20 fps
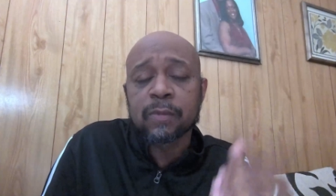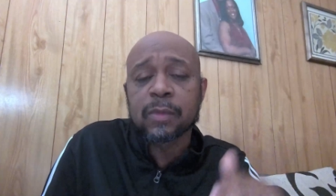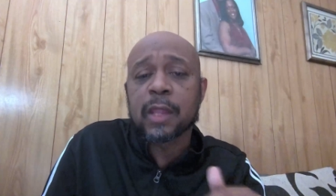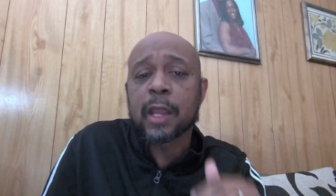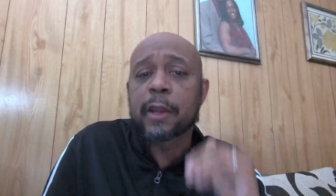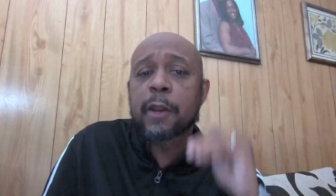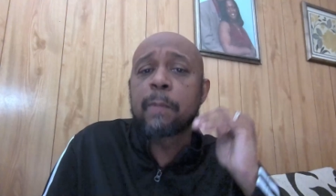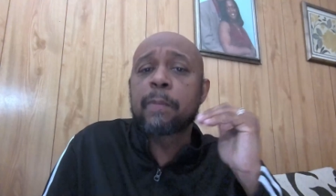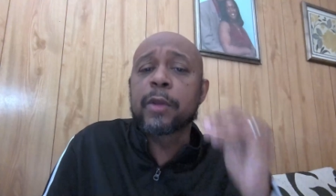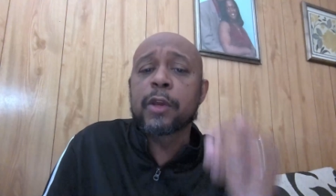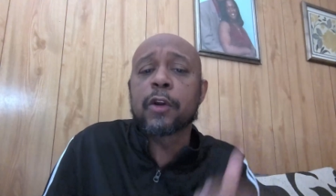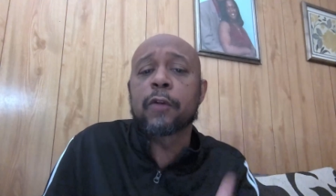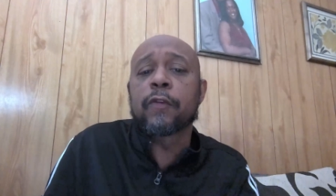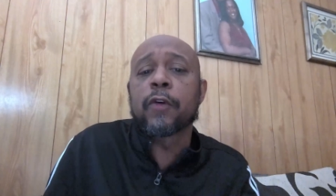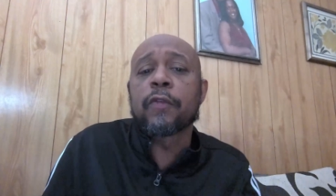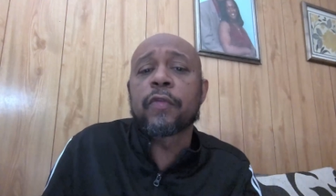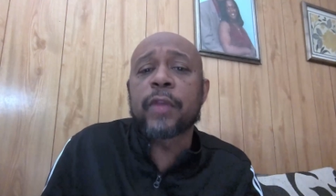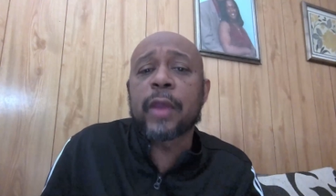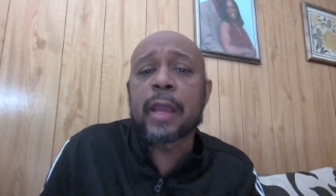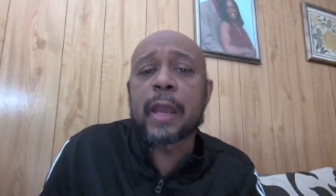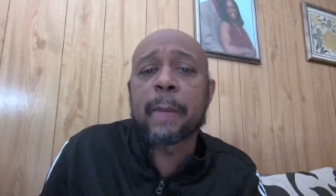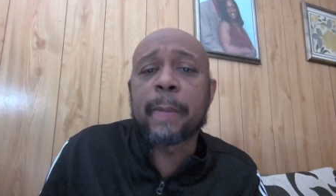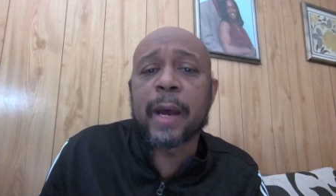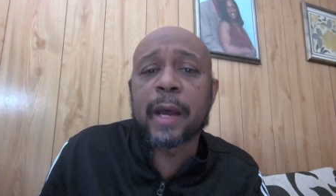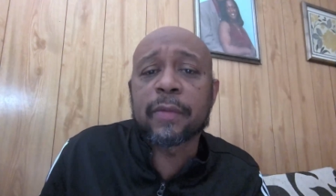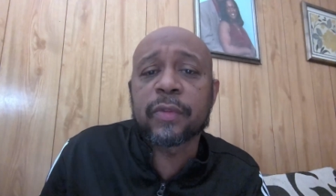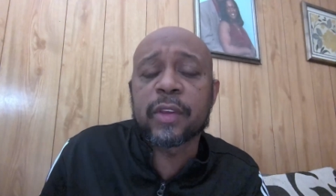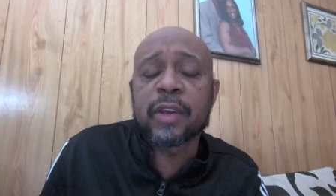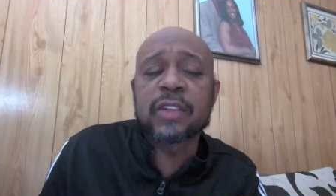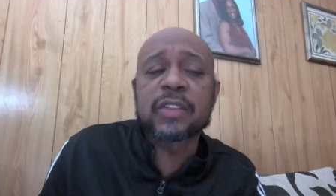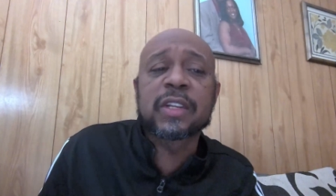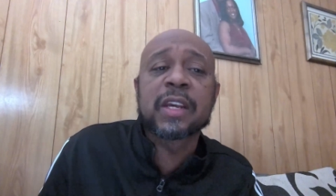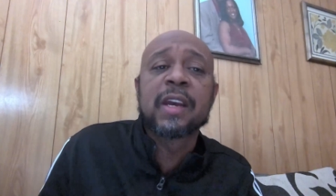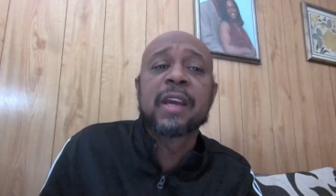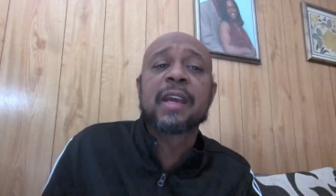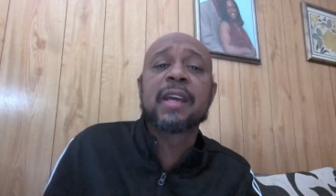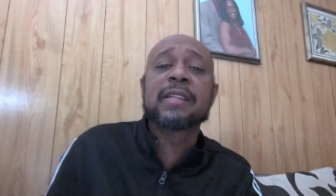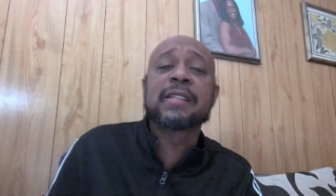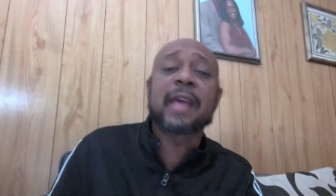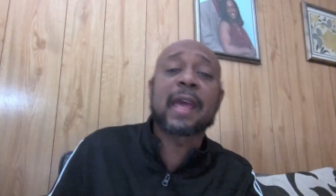Now, the beautiful thing about this
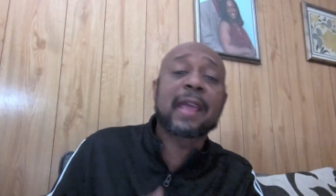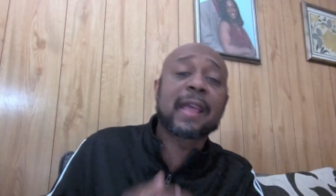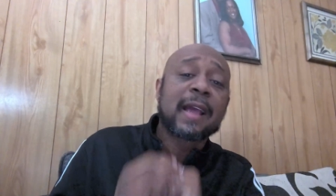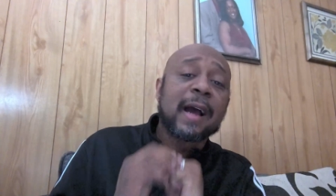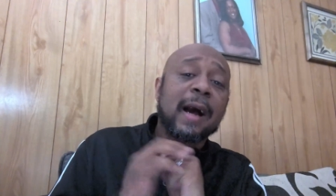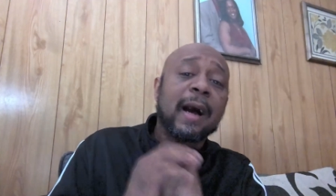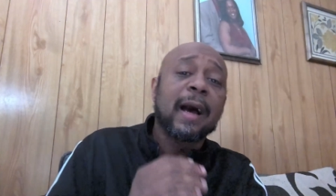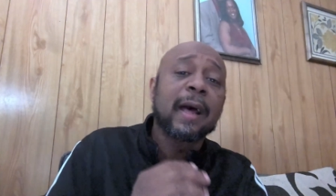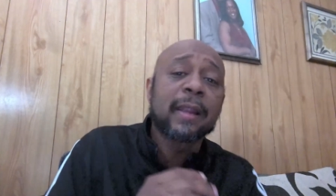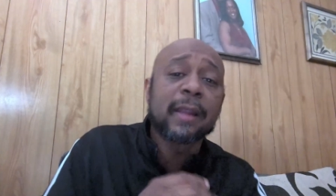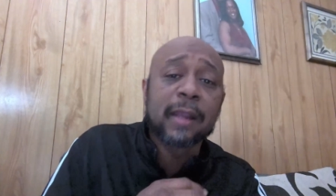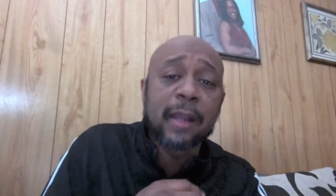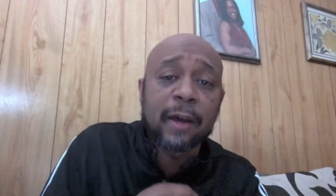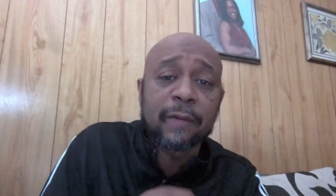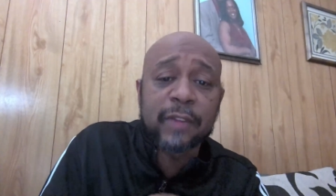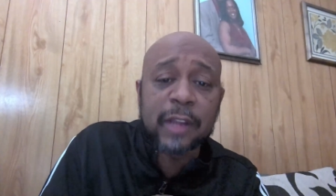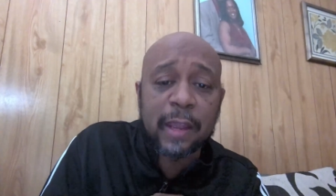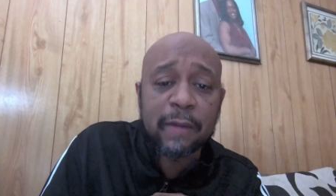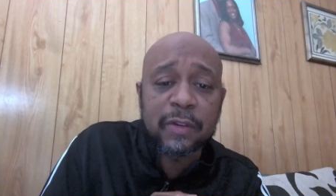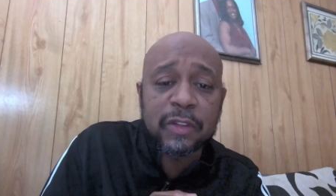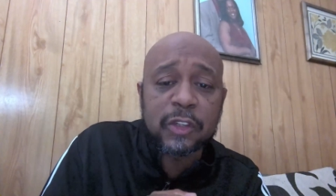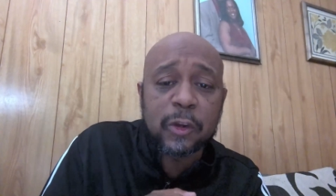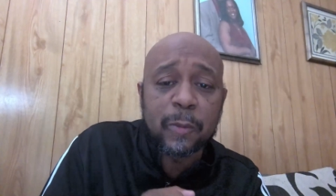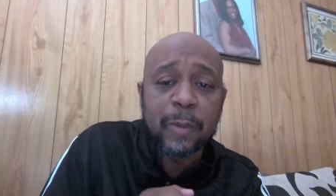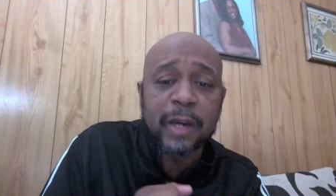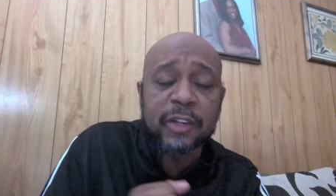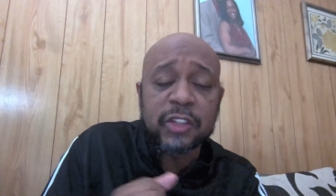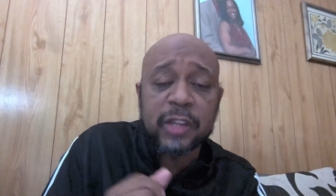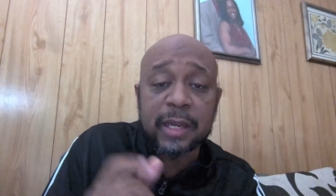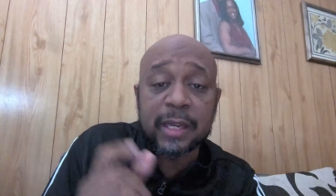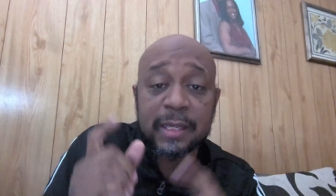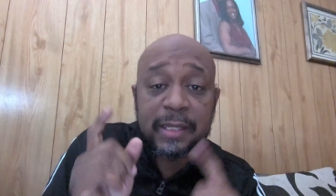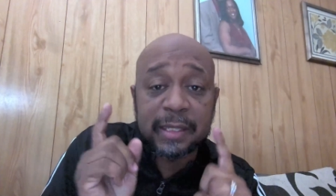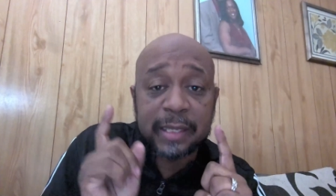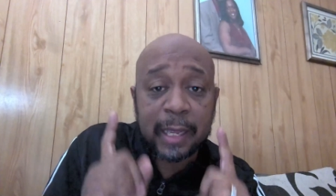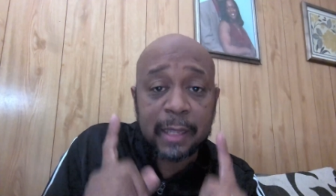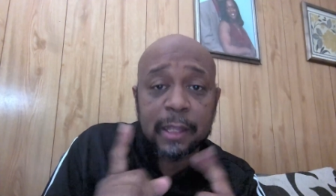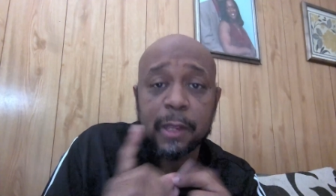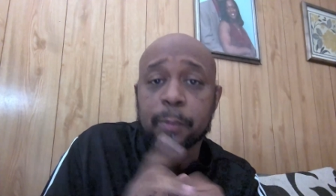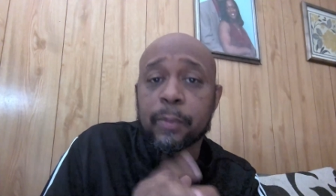is that God loved David so much that he
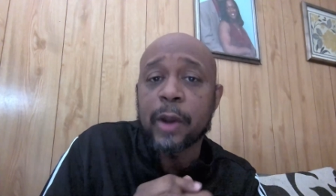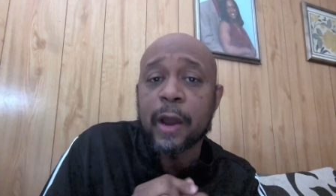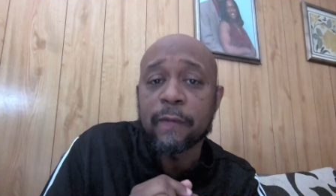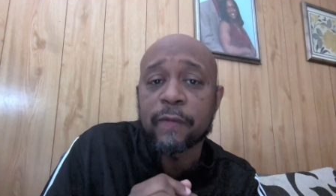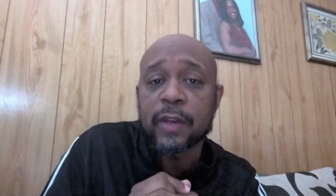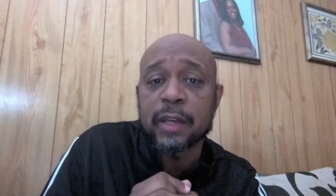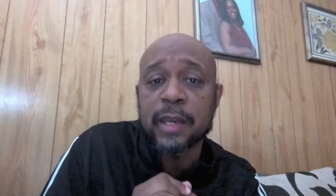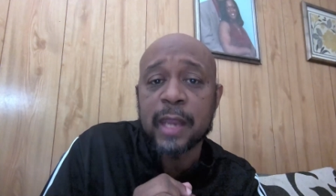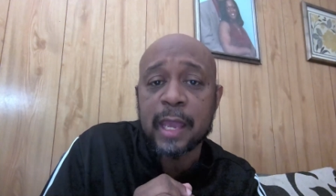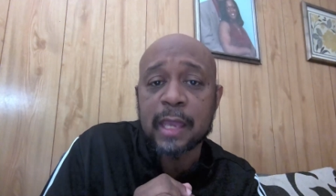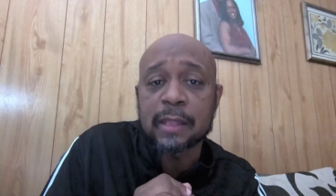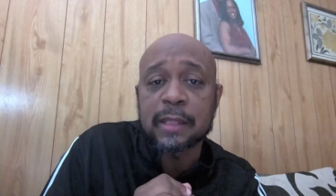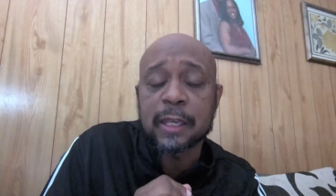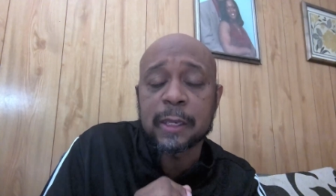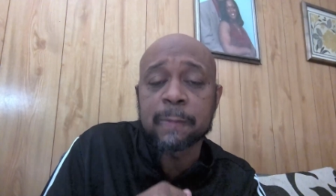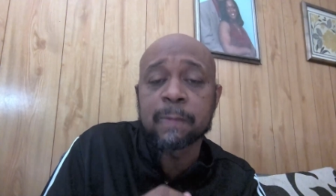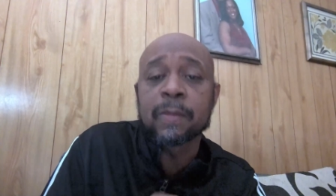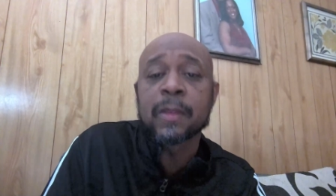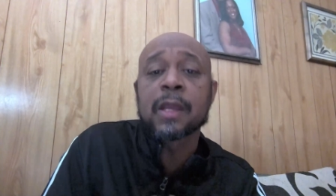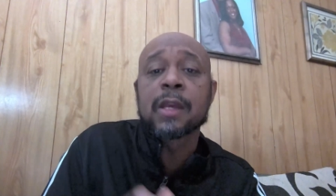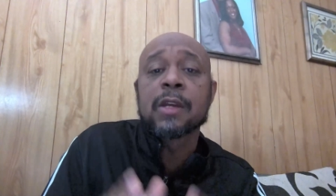sent the prophet Nathan